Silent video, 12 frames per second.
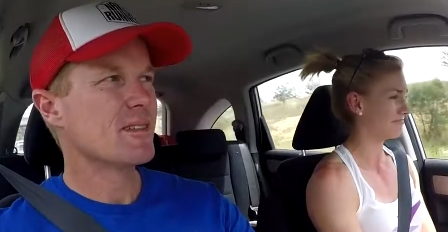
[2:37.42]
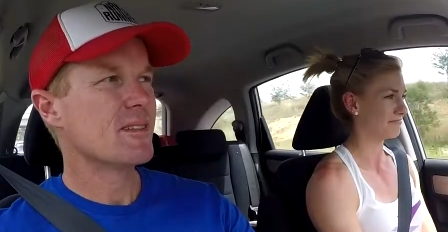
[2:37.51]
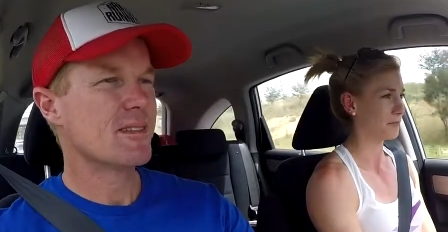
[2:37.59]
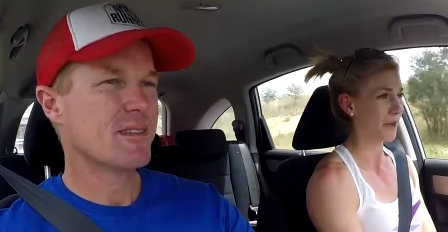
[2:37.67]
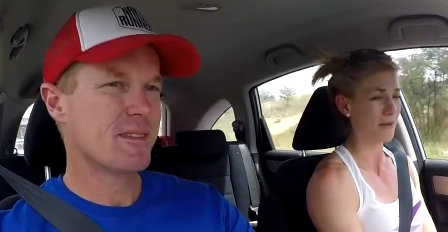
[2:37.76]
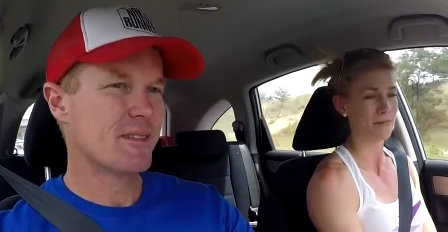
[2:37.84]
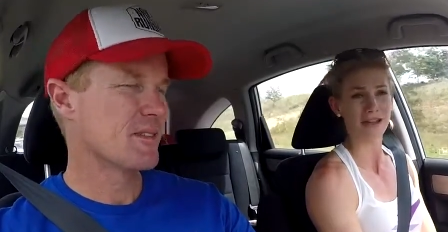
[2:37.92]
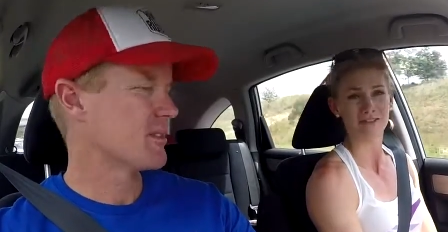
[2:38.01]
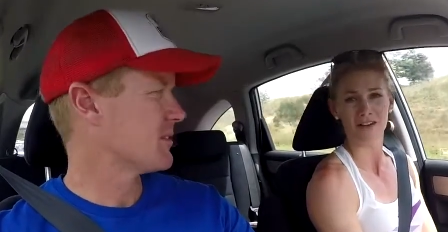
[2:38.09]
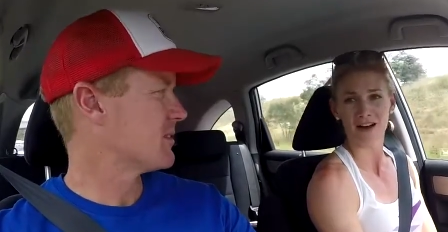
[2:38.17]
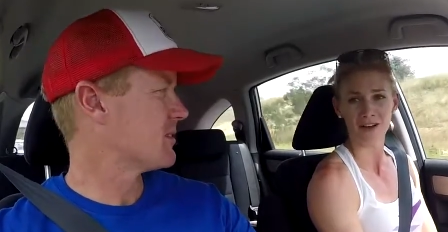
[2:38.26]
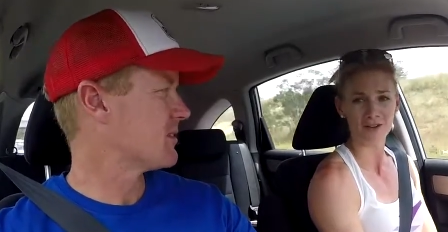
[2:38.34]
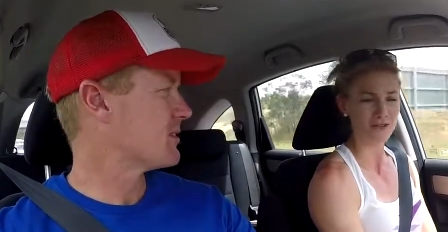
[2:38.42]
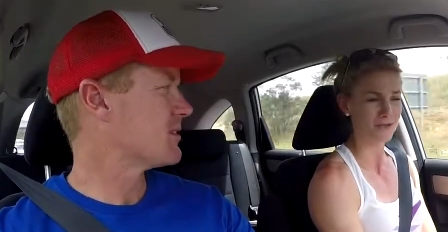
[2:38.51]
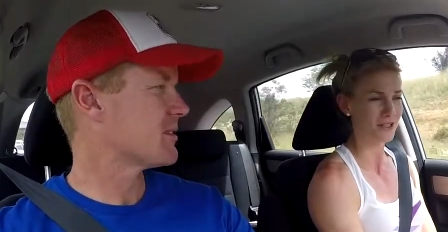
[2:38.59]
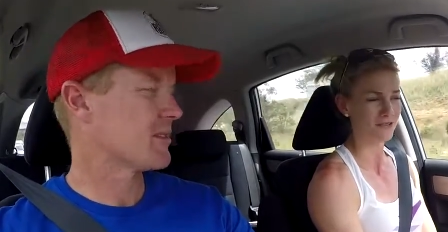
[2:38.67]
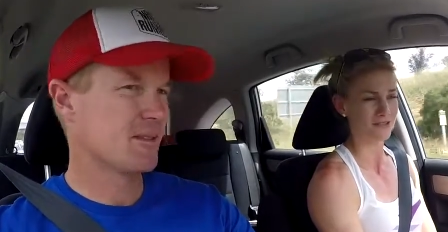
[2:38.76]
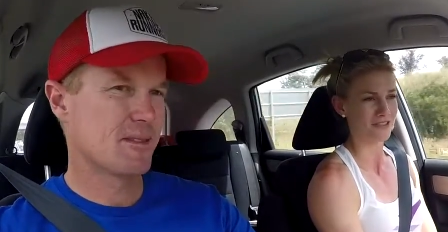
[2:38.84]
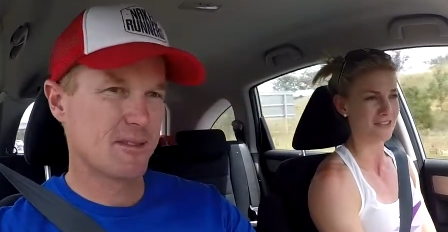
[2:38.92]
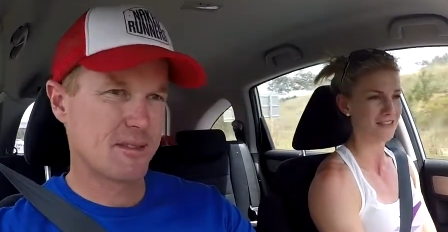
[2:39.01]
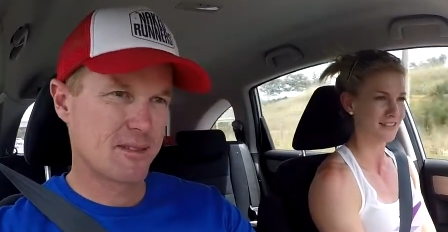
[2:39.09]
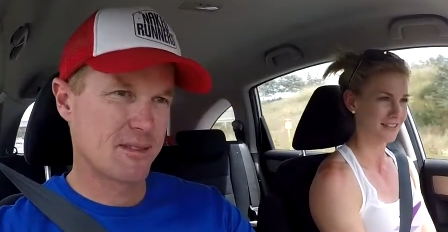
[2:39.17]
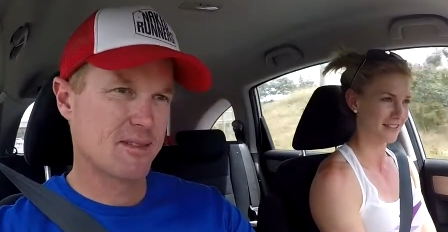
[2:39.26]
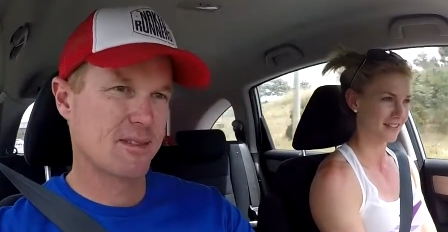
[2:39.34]
Speaker 1: won the B final, which was
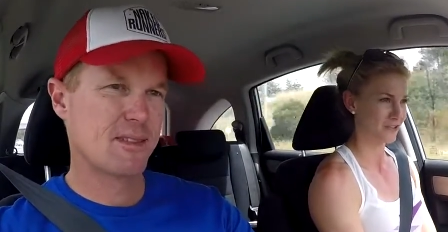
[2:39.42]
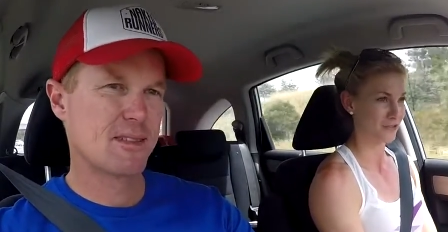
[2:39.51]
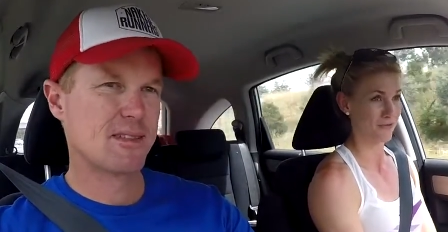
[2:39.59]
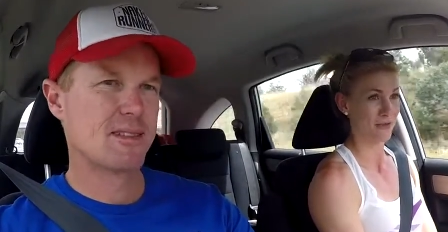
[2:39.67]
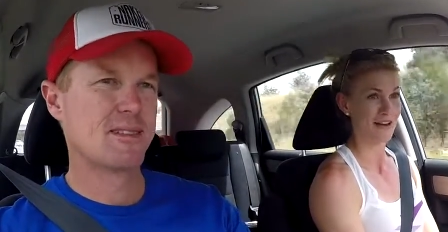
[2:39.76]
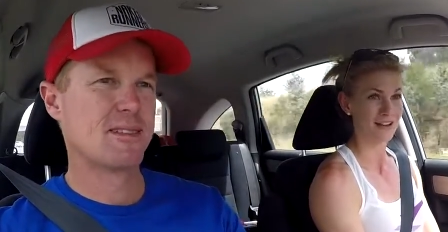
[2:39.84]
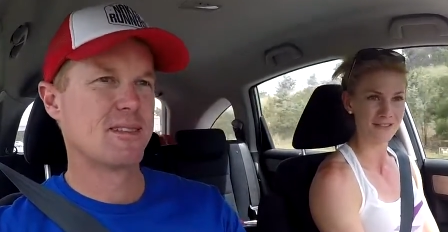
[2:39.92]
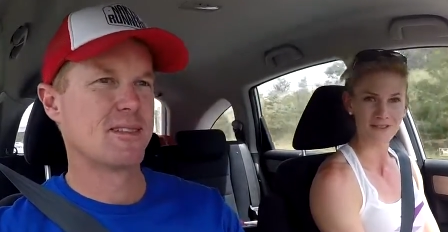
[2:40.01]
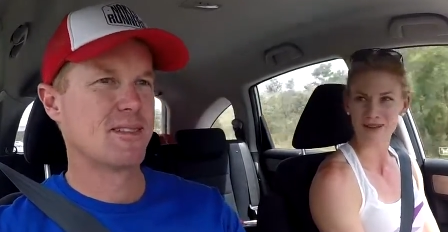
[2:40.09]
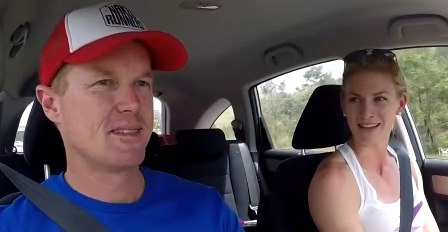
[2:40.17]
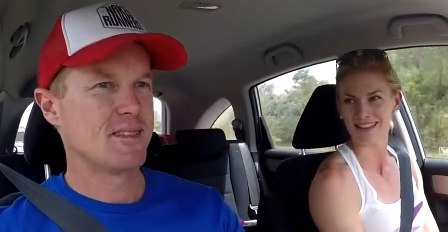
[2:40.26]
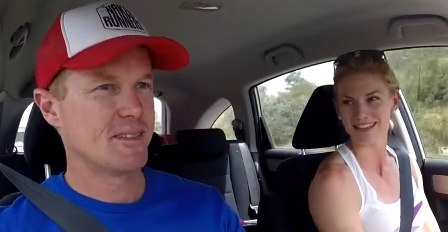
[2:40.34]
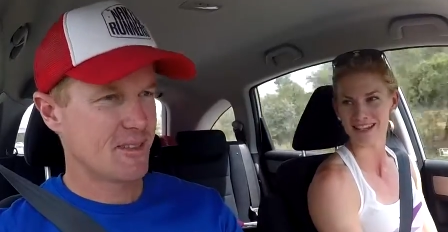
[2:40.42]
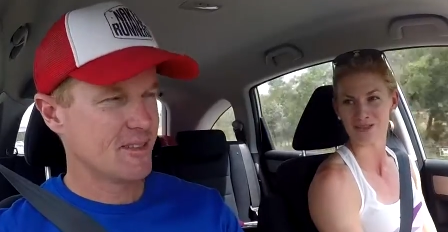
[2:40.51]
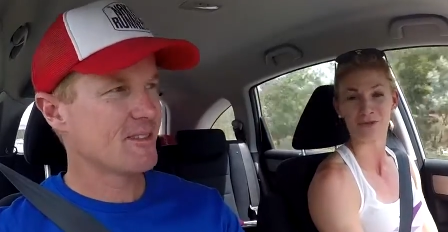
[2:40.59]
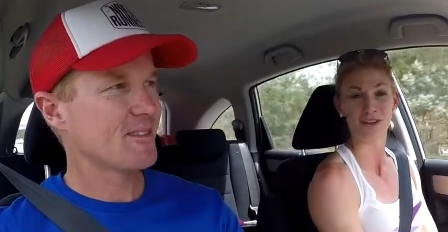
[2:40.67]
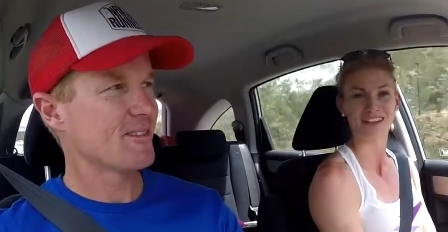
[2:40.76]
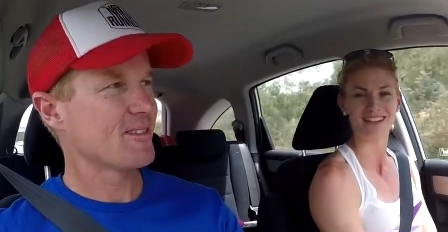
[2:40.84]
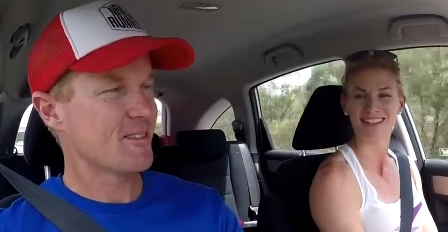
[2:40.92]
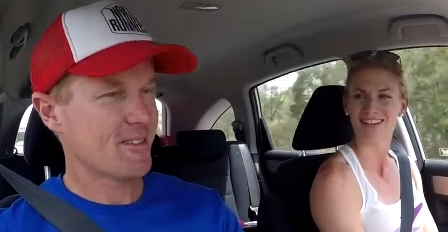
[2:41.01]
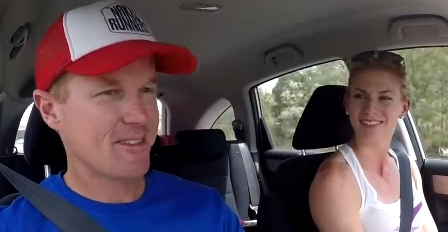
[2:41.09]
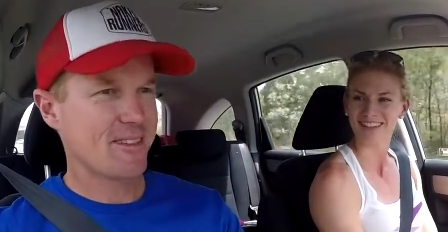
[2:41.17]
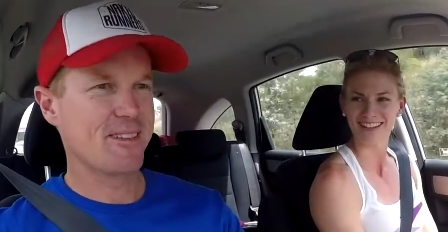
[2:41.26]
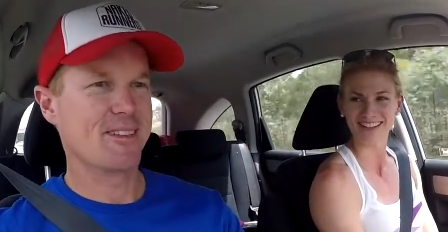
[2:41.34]
tremendous to me at that stage, winning
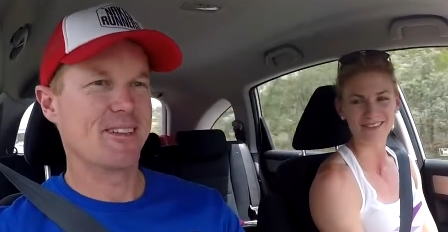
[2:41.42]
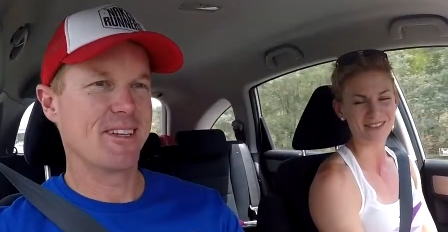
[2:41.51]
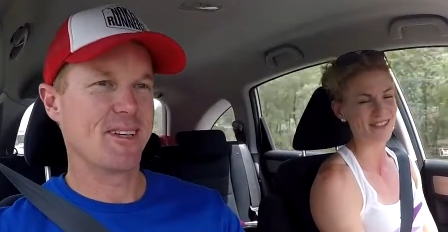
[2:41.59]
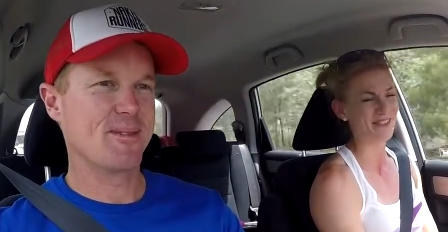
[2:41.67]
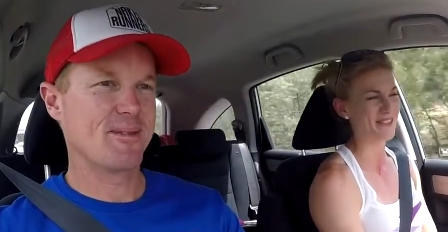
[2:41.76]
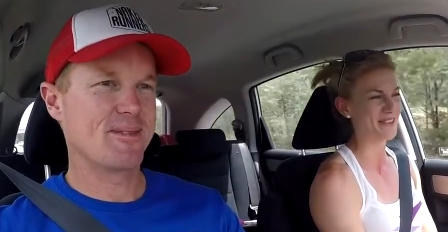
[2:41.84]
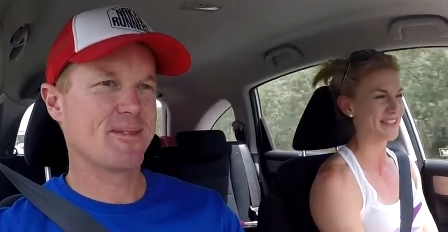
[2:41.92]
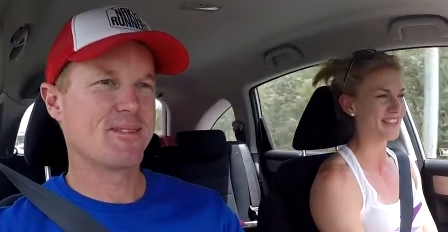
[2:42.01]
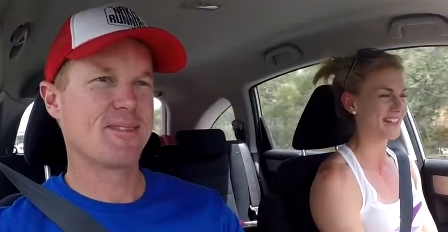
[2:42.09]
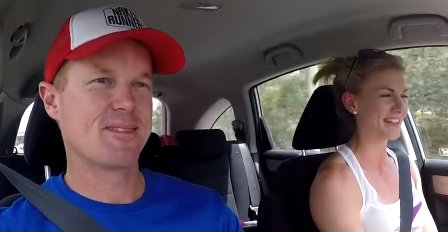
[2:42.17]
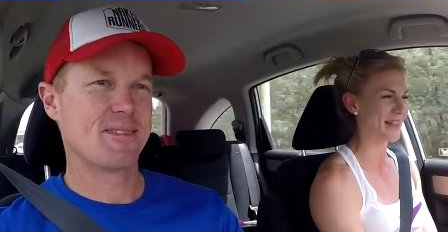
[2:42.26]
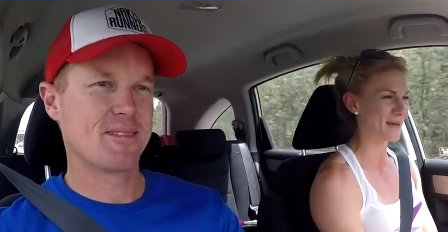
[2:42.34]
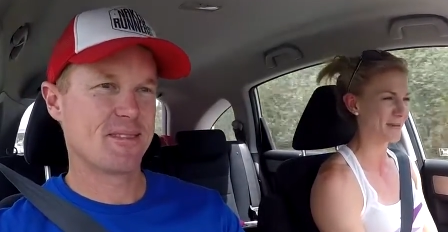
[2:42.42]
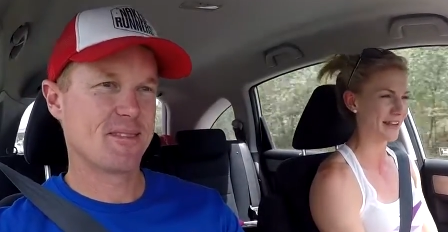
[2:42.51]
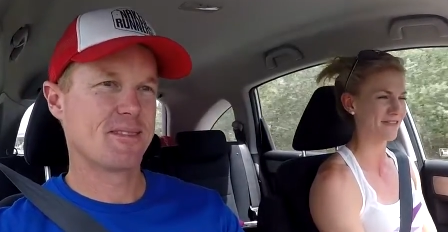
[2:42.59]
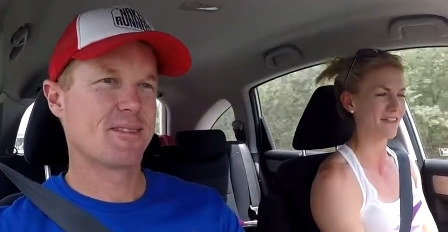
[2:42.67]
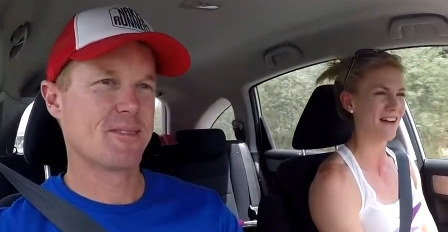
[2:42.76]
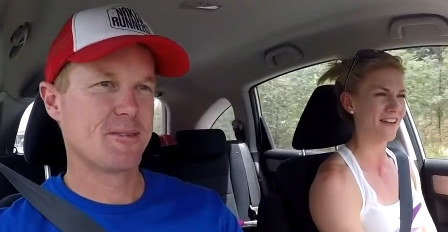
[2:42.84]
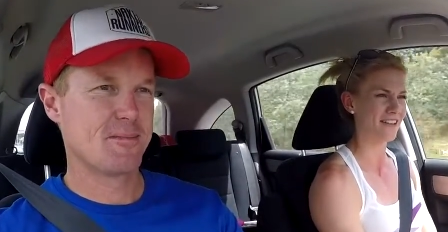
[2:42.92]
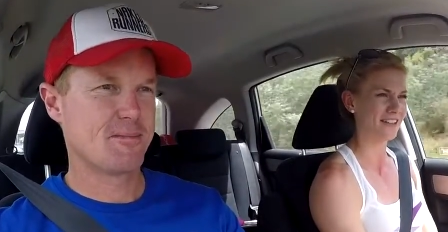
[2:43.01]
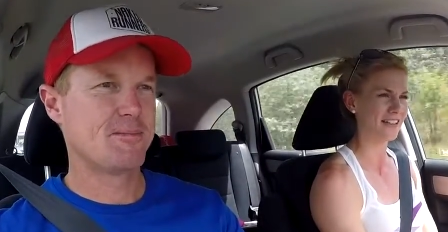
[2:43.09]
something, even yep. though it was the, the B final.